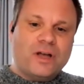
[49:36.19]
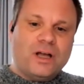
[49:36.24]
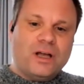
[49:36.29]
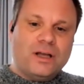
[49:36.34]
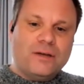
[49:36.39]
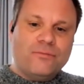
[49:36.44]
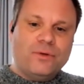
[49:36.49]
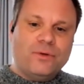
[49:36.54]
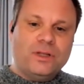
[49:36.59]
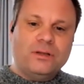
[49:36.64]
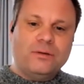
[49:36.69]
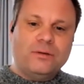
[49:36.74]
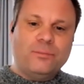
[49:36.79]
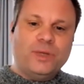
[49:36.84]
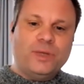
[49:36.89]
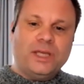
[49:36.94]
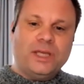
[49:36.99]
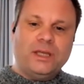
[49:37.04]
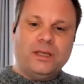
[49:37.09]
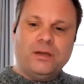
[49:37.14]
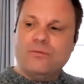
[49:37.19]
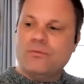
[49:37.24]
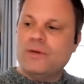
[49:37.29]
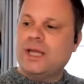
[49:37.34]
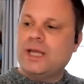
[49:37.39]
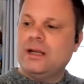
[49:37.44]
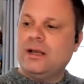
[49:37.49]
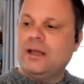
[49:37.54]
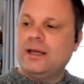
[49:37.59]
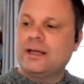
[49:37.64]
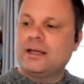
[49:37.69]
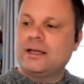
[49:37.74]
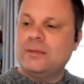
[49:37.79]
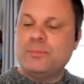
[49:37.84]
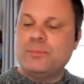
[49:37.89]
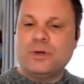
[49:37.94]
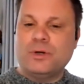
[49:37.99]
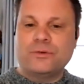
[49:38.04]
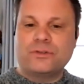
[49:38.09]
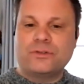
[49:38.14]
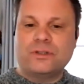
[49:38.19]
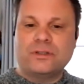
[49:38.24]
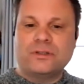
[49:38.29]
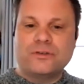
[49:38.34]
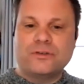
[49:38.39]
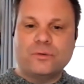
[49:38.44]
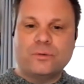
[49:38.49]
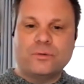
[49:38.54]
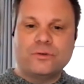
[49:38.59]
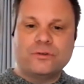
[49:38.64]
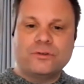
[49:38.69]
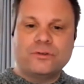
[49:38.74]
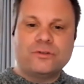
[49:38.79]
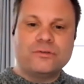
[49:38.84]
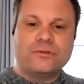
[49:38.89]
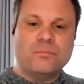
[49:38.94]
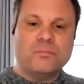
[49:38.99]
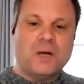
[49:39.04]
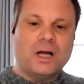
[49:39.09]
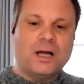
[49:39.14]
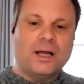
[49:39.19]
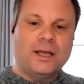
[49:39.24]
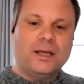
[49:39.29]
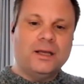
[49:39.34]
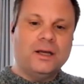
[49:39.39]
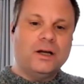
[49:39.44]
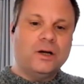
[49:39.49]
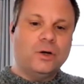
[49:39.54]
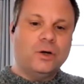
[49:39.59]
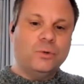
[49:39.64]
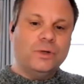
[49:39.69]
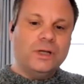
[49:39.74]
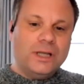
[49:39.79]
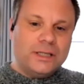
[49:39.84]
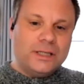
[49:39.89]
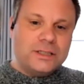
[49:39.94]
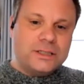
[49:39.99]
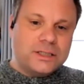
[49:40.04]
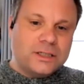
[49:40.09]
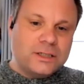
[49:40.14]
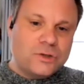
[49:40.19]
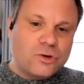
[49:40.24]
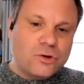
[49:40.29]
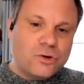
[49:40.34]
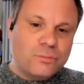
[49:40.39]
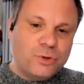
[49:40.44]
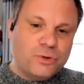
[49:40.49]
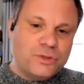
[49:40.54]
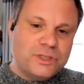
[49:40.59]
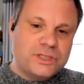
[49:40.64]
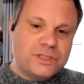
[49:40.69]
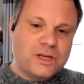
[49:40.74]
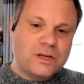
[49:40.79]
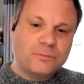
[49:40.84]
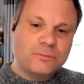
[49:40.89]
I will be very likely posting this also to my own LinkedIn community.